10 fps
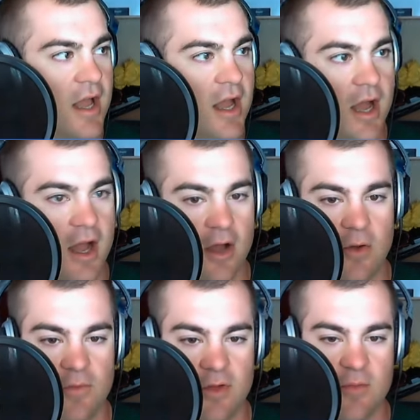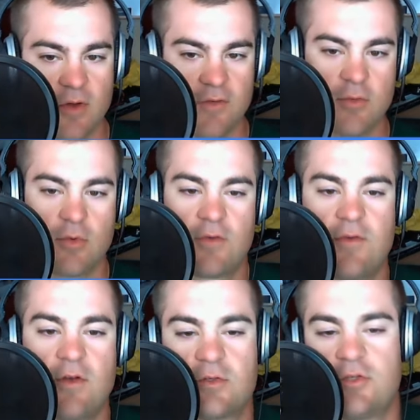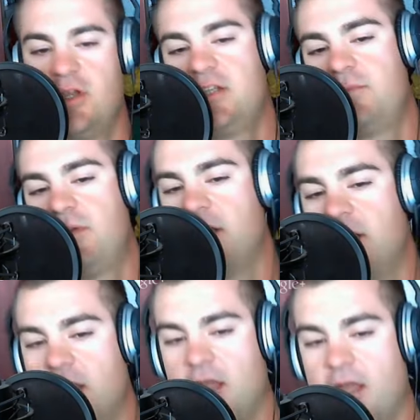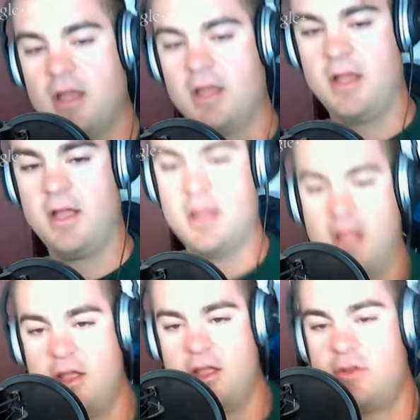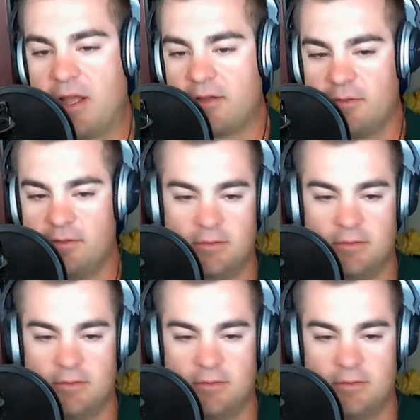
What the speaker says: Hopefully, a few more folks will join us. But how are you doing, Michael?